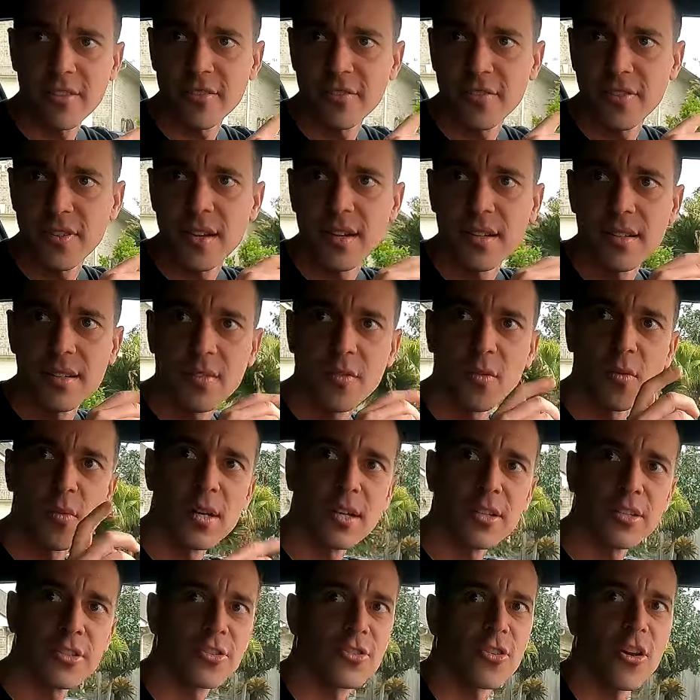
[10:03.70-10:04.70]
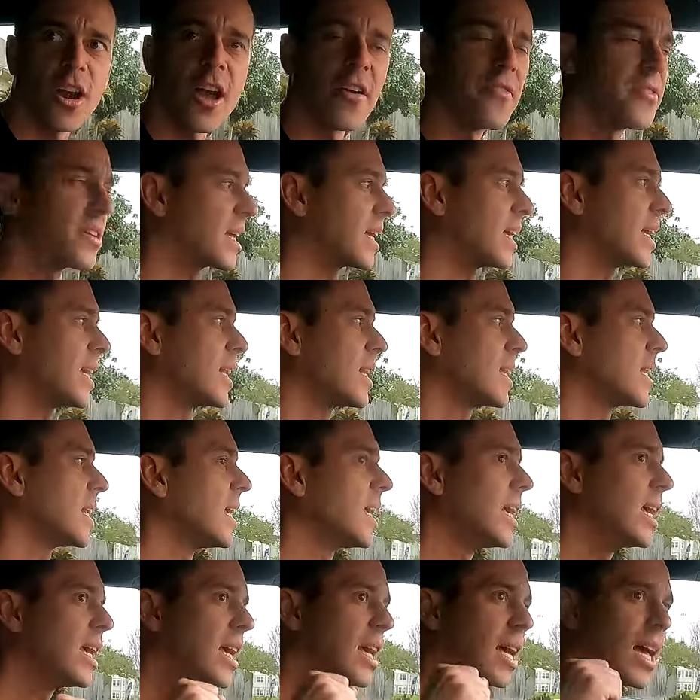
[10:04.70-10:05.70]
of Will driving it,
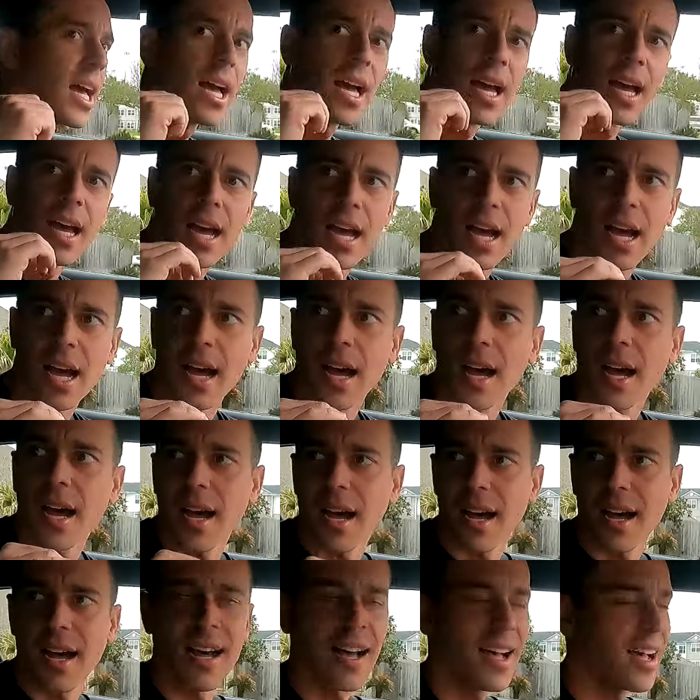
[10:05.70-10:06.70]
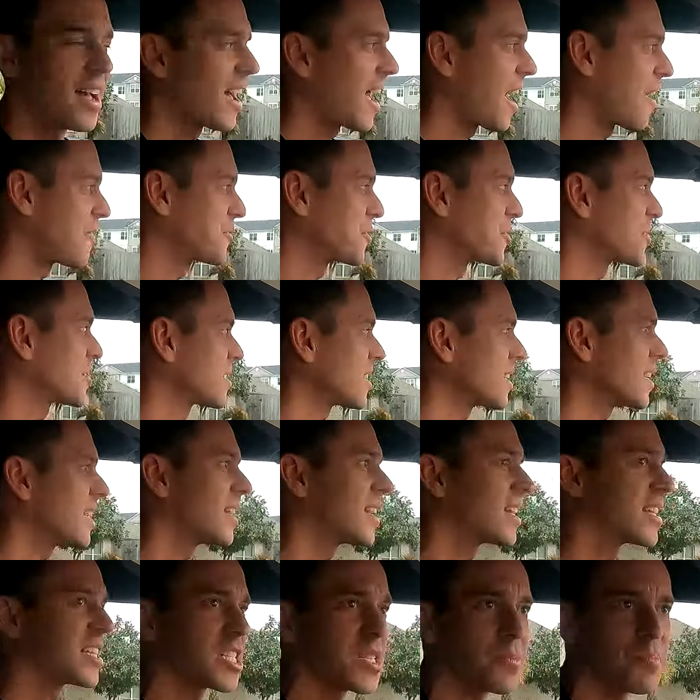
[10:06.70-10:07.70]
after
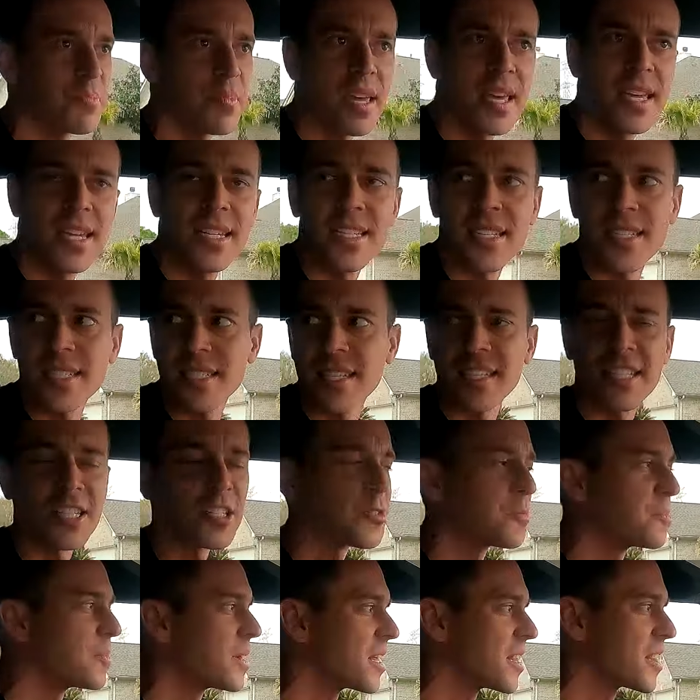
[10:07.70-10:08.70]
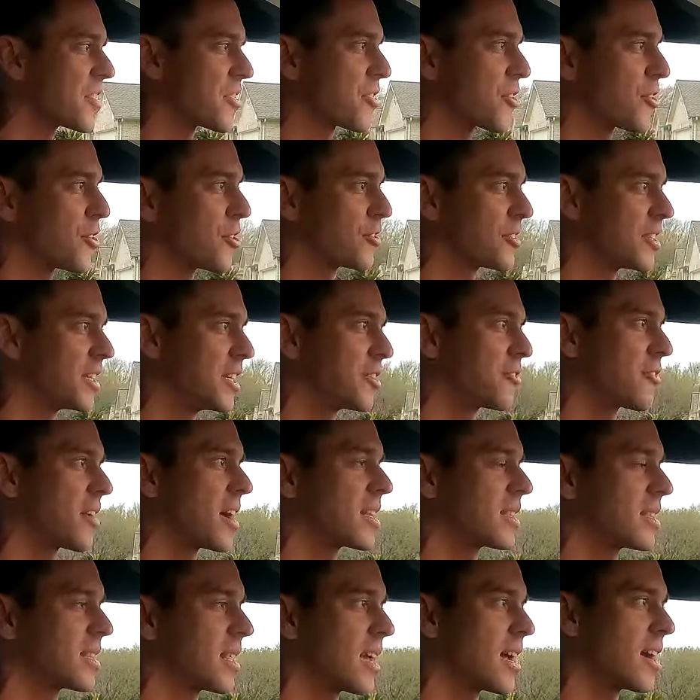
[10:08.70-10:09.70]
seeing it spin just a little bit in third gear
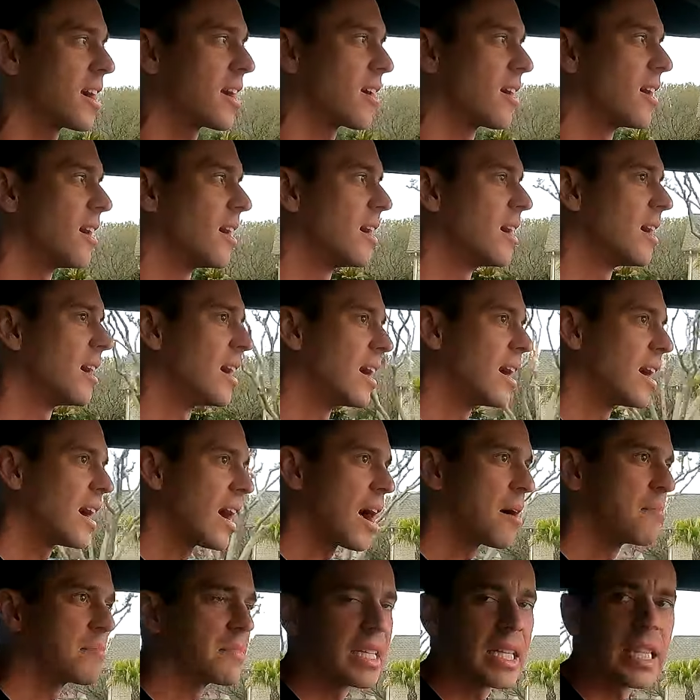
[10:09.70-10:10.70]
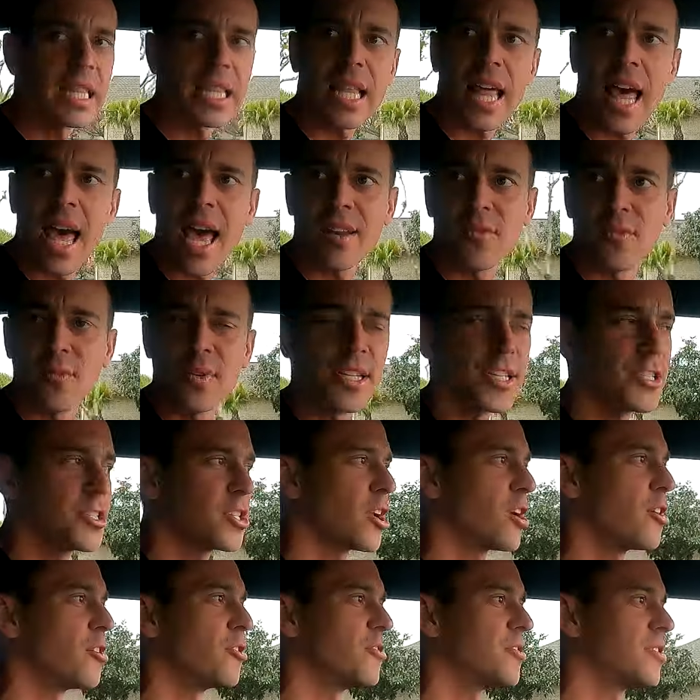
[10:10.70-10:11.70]
right there, I'm glad we
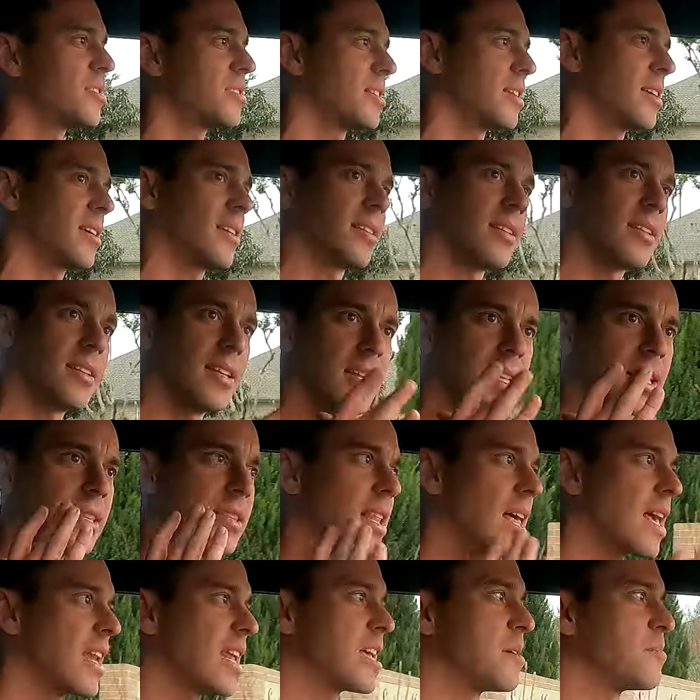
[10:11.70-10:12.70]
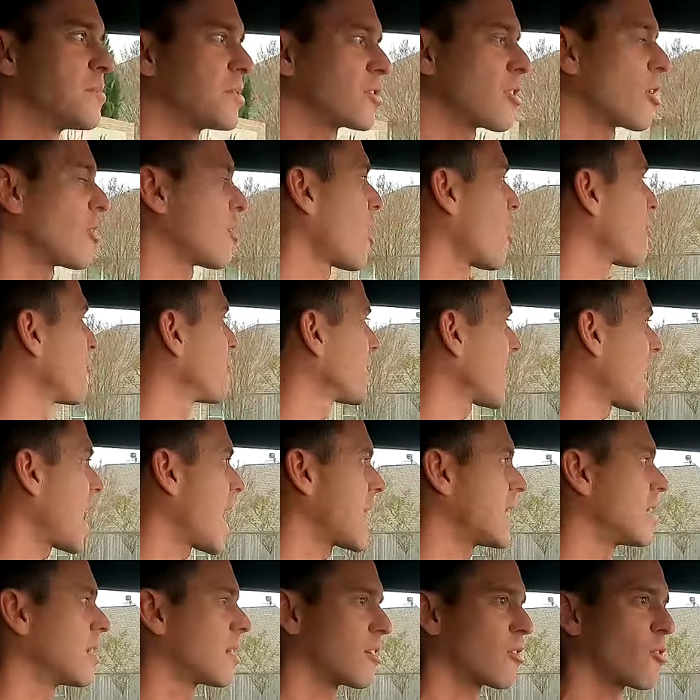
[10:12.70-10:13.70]
chose to let him start off with
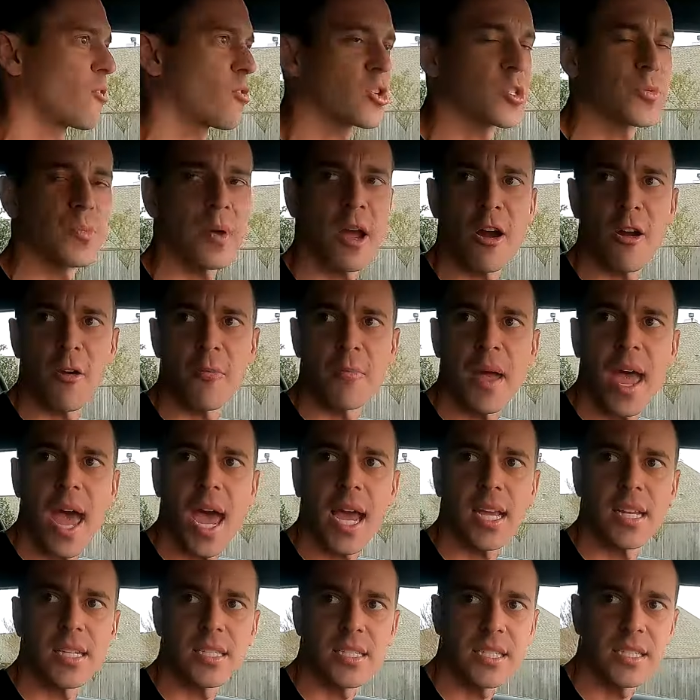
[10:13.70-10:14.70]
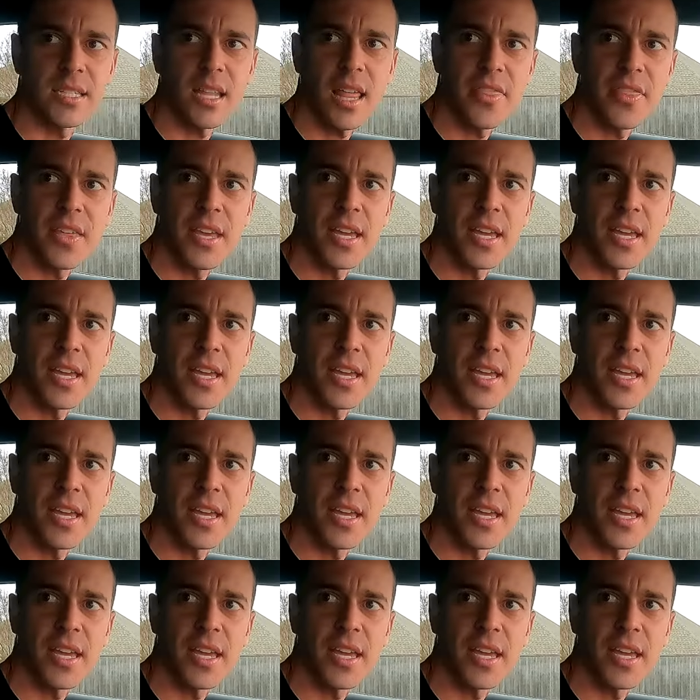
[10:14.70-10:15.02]
an 800 horsepower package, because I